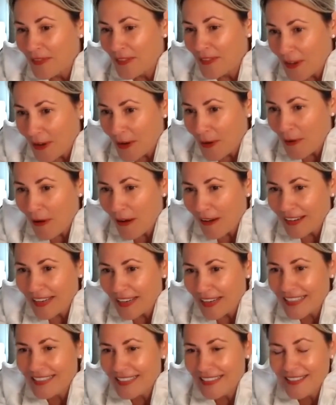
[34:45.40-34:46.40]
you, our
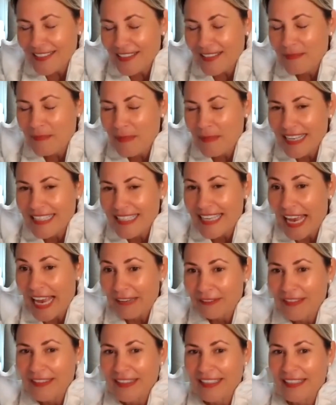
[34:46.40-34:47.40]
listeners, this means
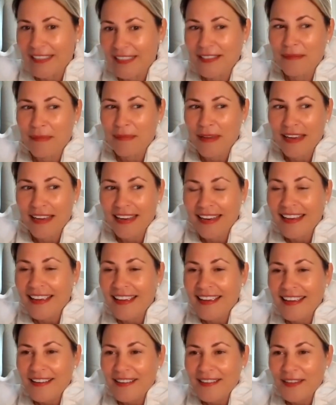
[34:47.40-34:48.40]
everything to me.
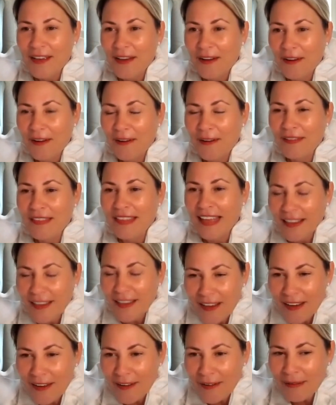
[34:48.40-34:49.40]
So
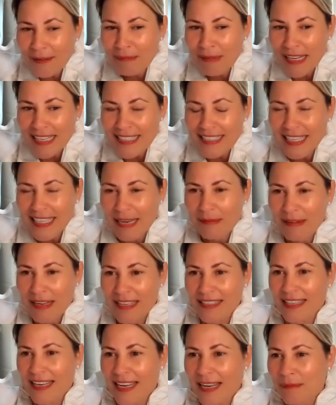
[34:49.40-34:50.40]
thank you. Please keep
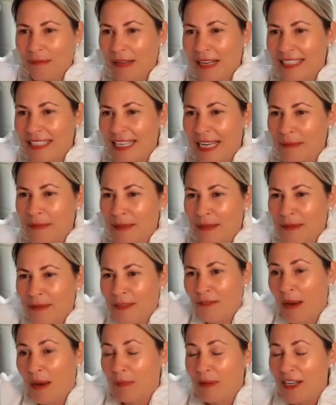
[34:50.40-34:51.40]
listening. Please keep
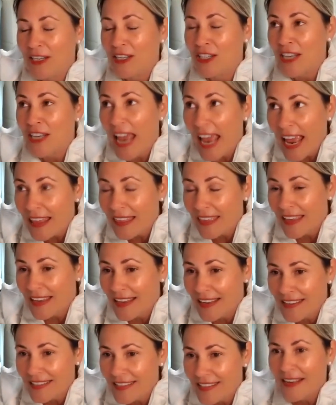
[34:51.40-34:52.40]
subscribing. Share
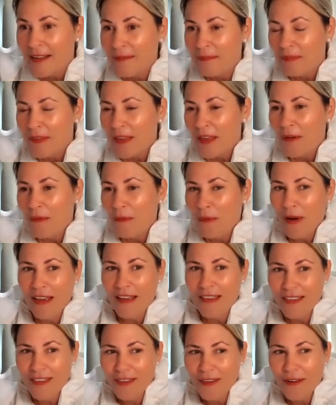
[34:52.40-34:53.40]
this
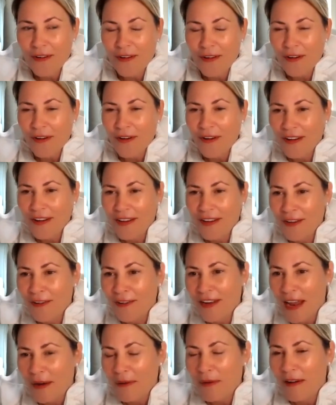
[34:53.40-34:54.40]
with your
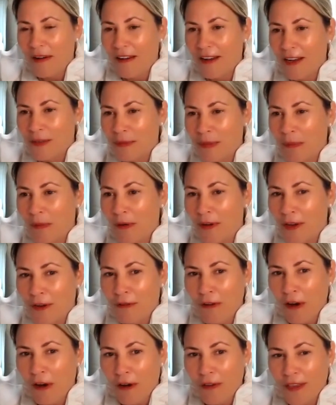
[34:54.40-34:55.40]
network, because we want to
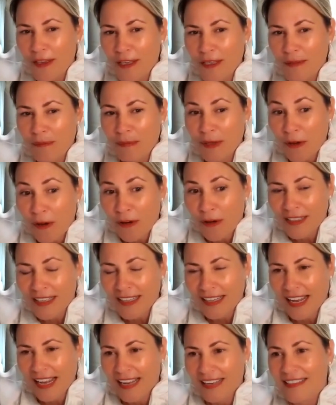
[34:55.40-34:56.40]
grow this beyond
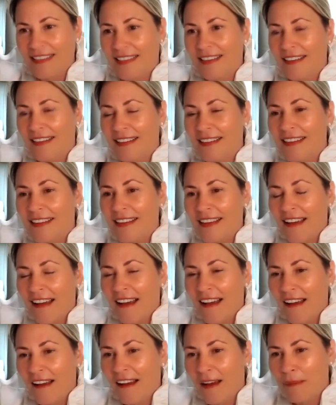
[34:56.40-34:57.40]
Atlanta,
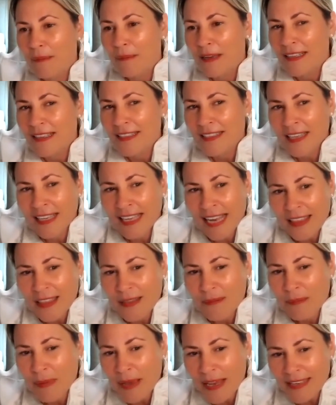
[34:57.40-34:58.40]
and just get
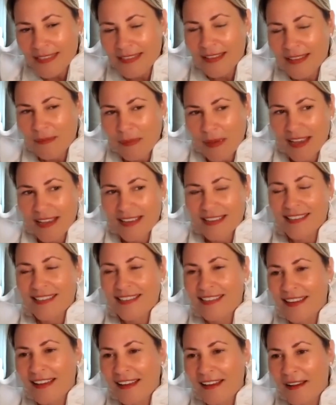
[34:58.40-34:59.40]
the best of the
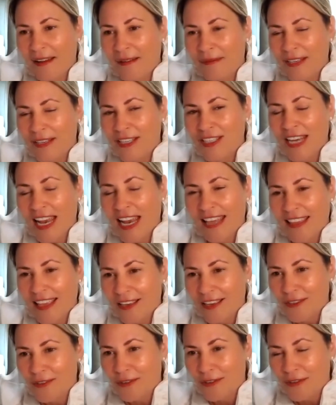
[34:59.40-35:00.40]
best to share their
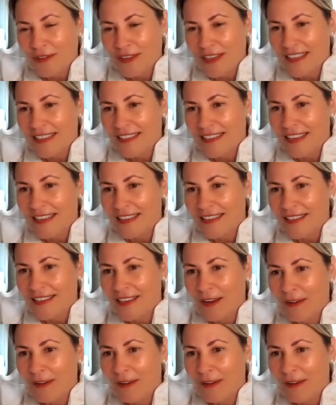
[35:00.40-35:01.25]
stories. And so